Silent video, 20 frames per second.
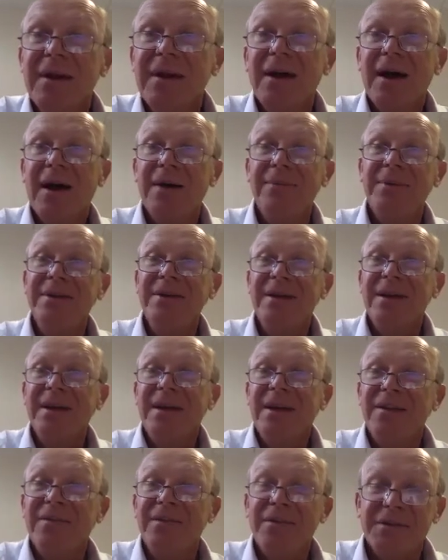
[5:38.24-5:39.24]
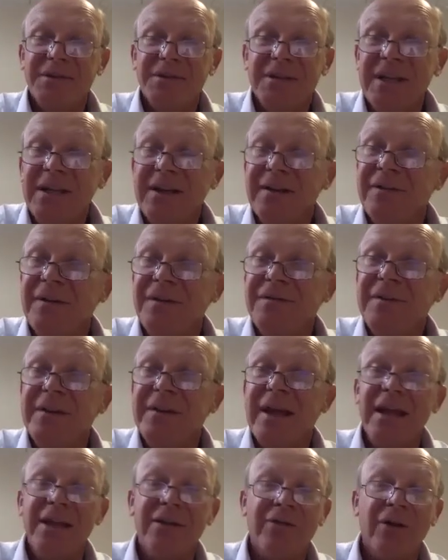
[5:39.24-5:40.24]
I mean, if you're seeing a
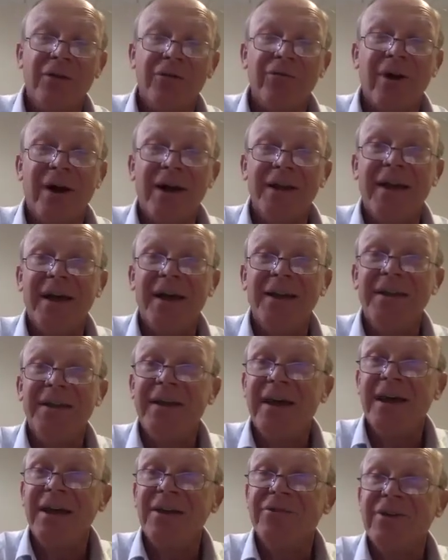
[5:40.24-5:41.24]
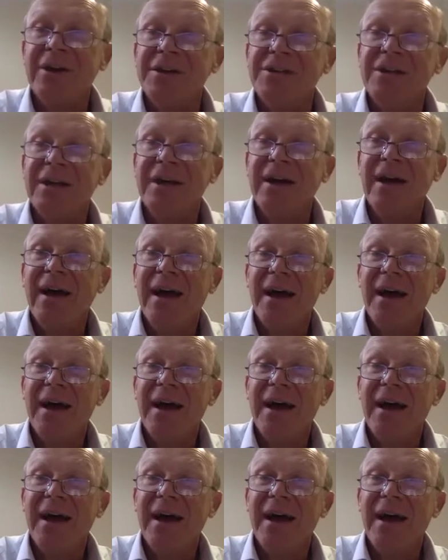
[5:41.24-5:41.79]
58-year-old right-handed hairdresser,